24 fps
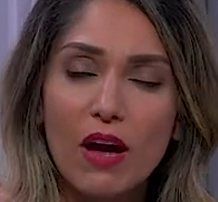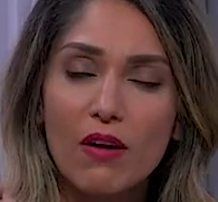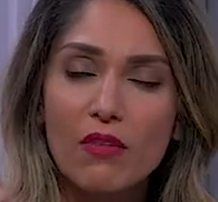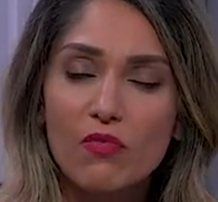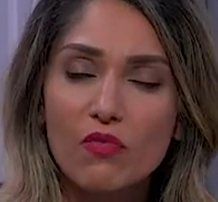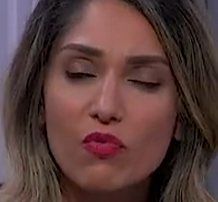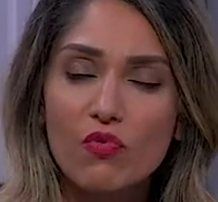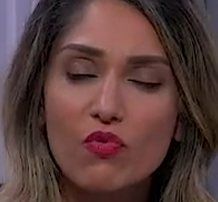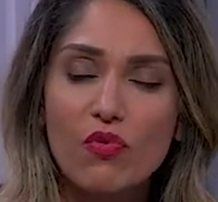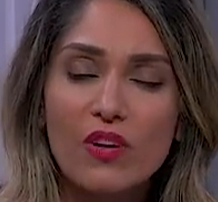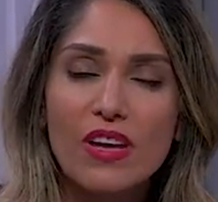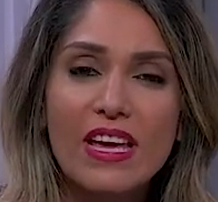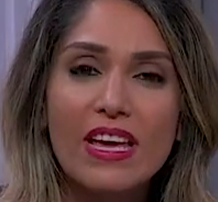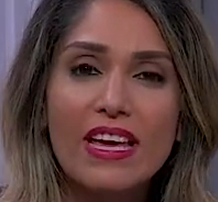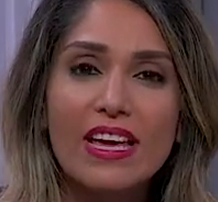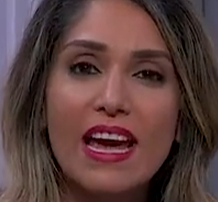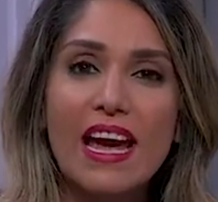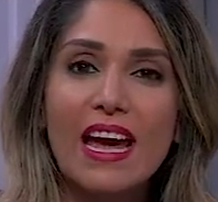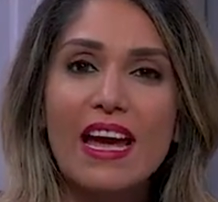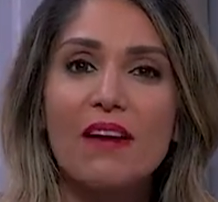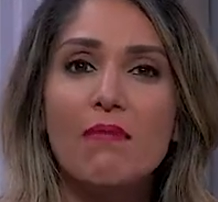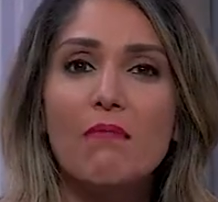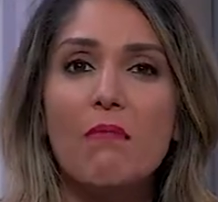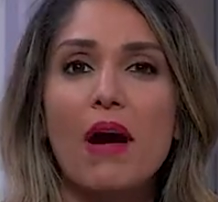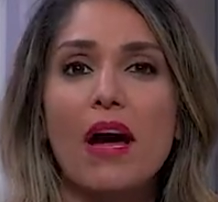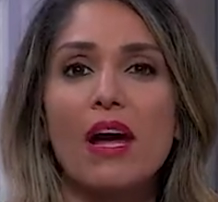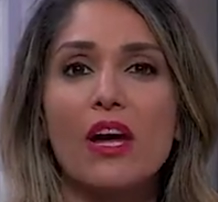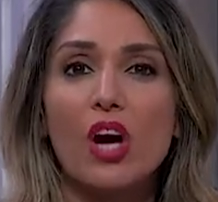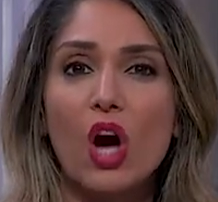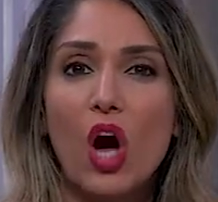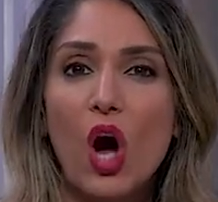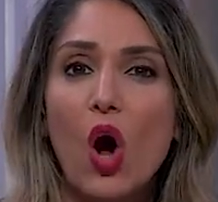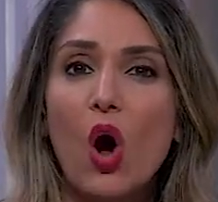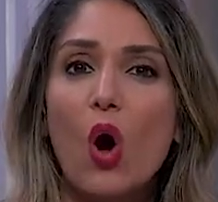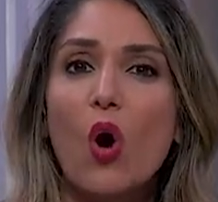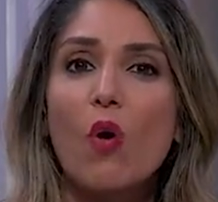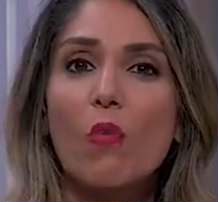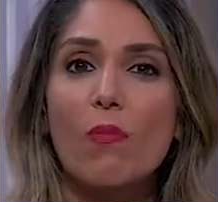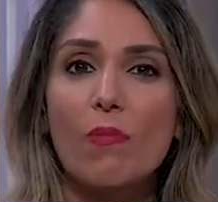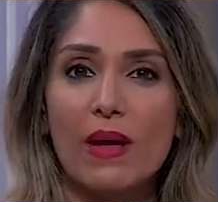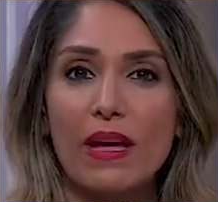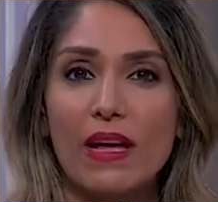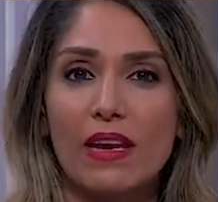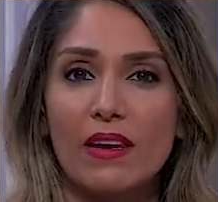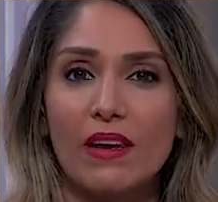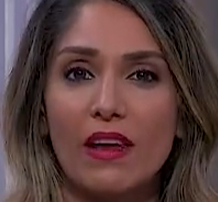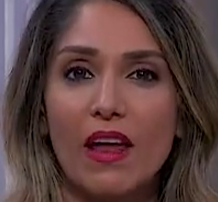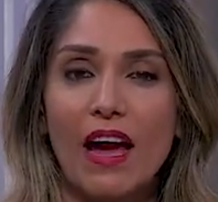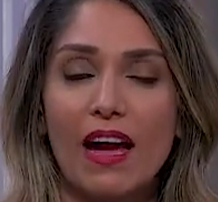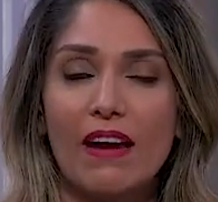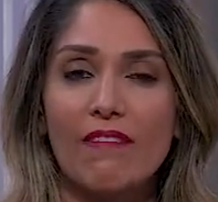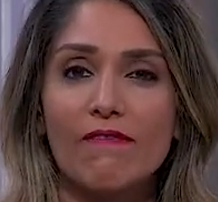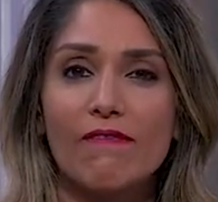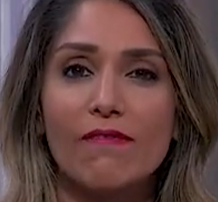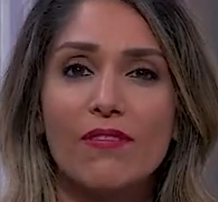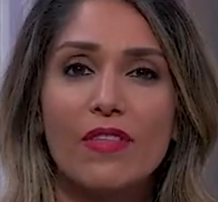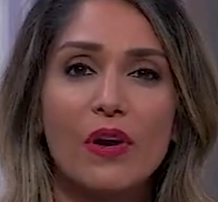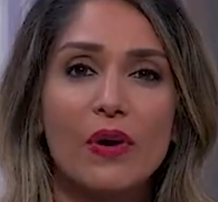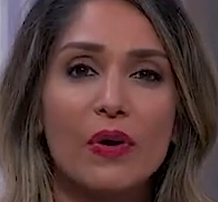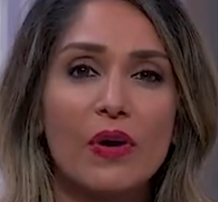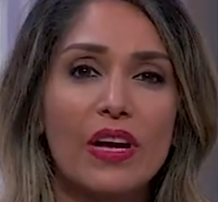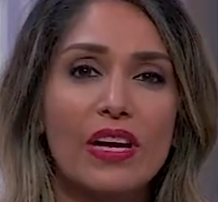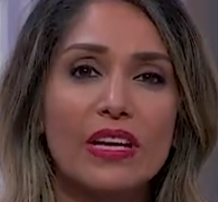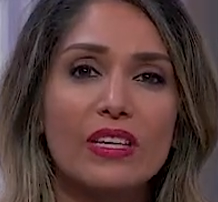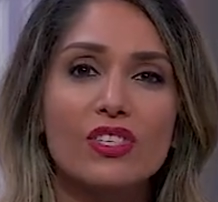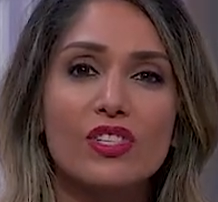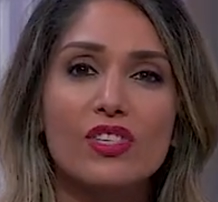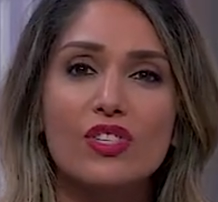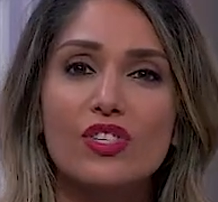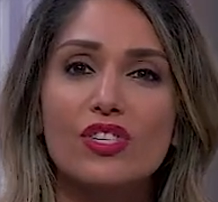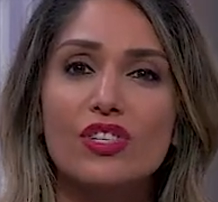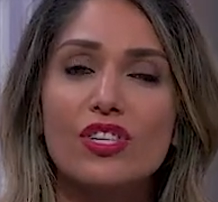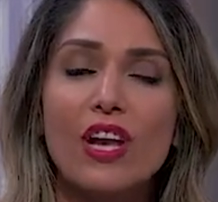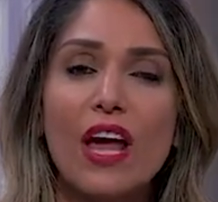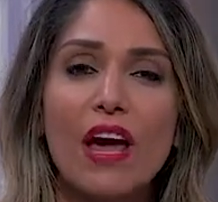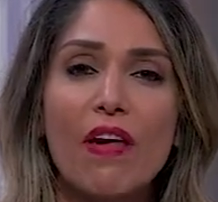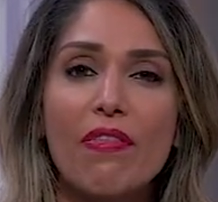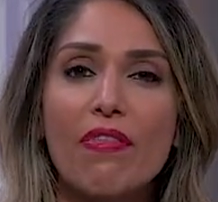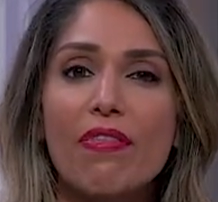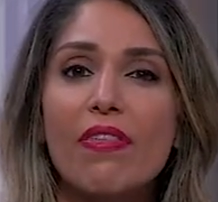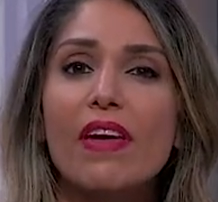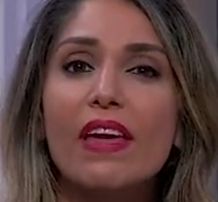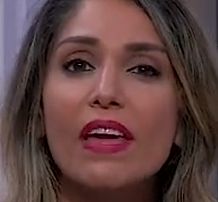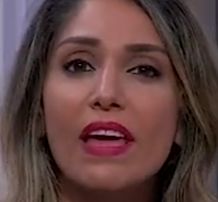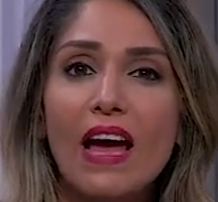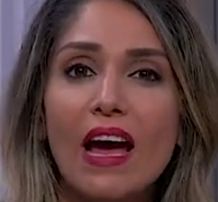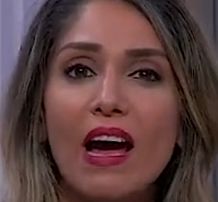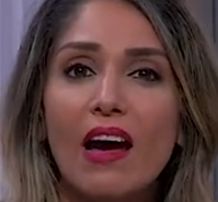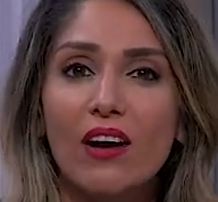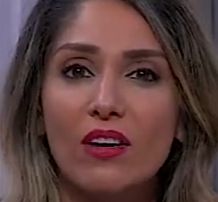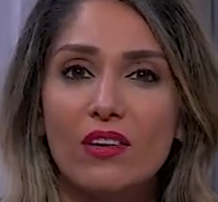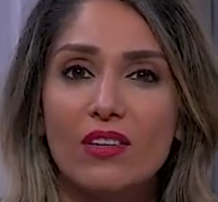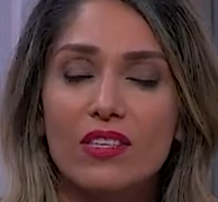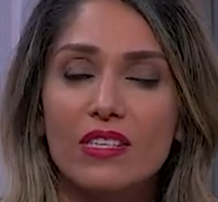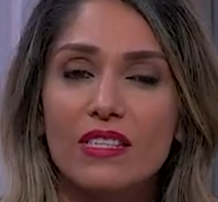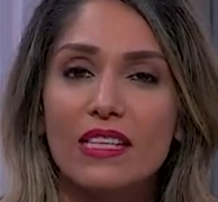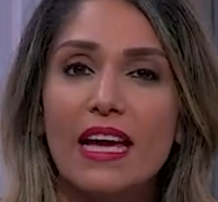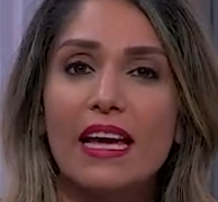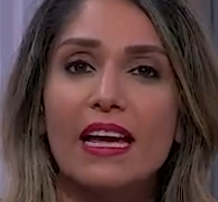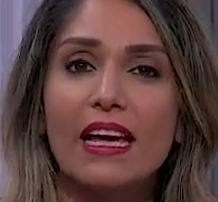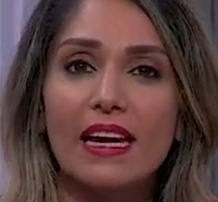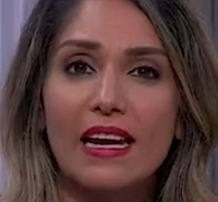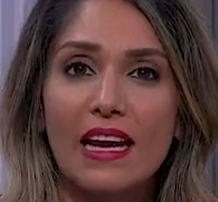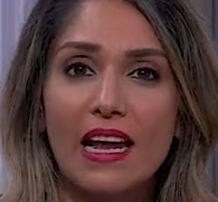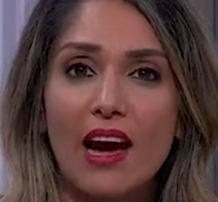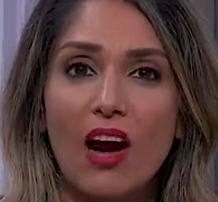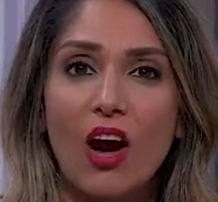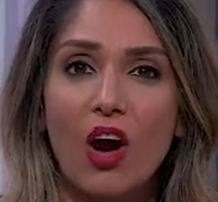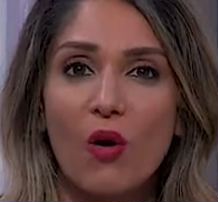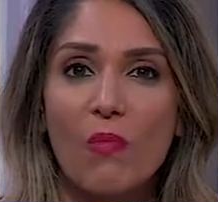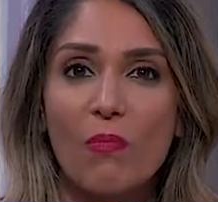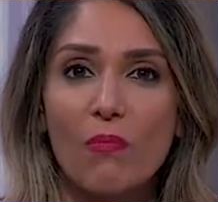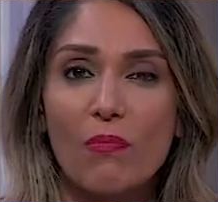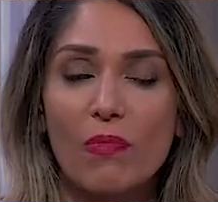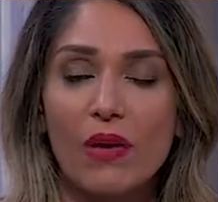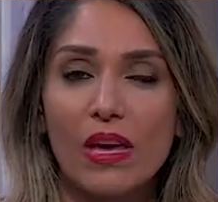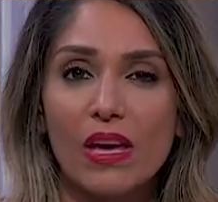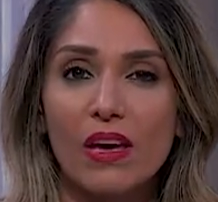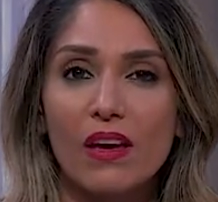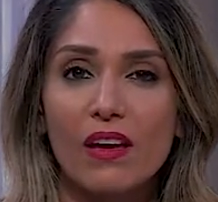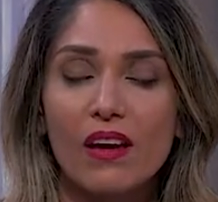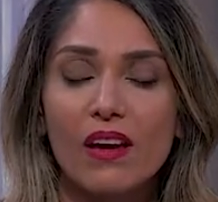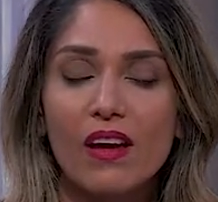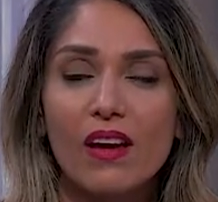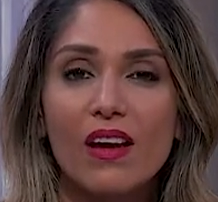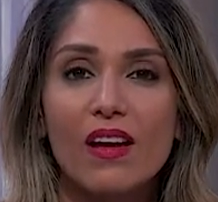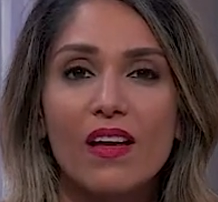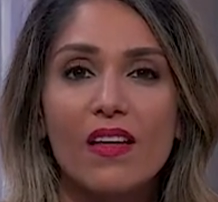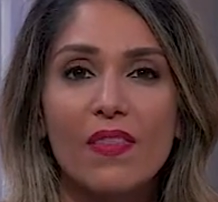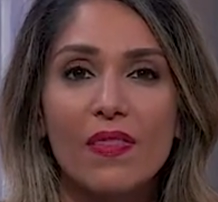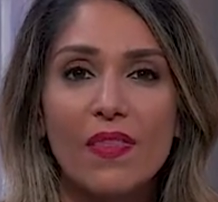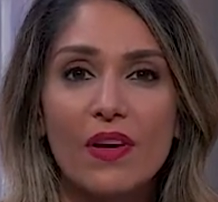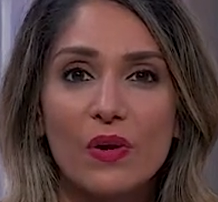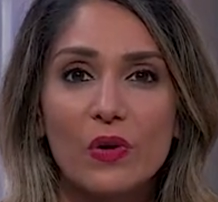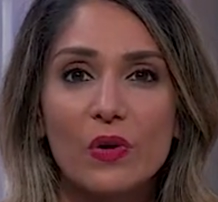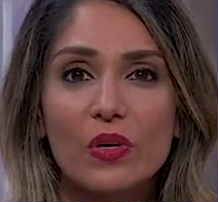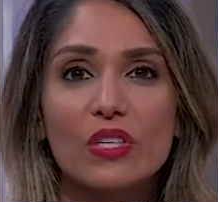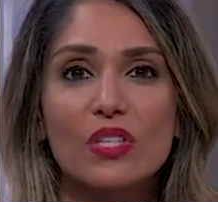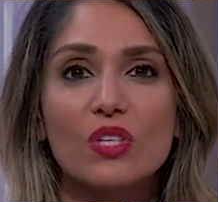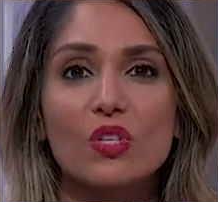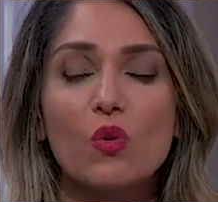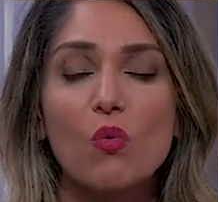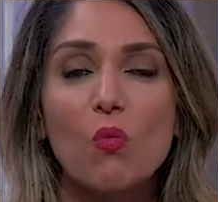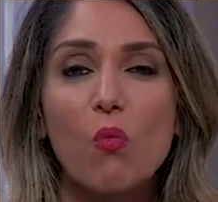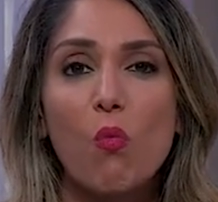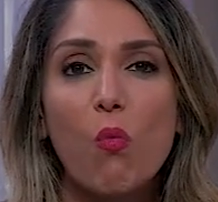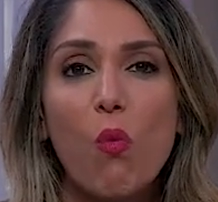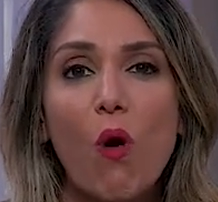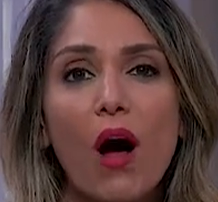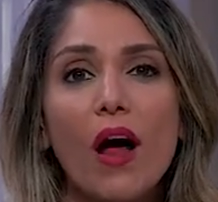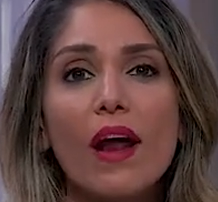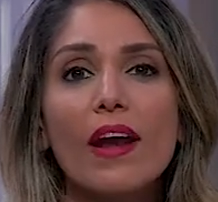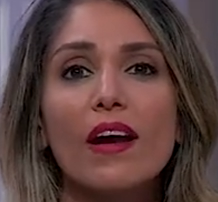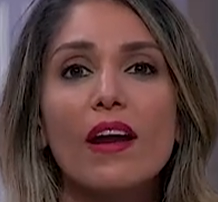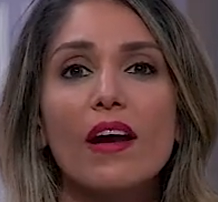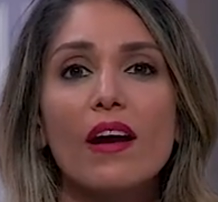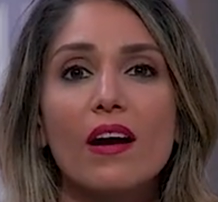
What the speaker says: regain my hope in life, there is nothing else that can help me. There is one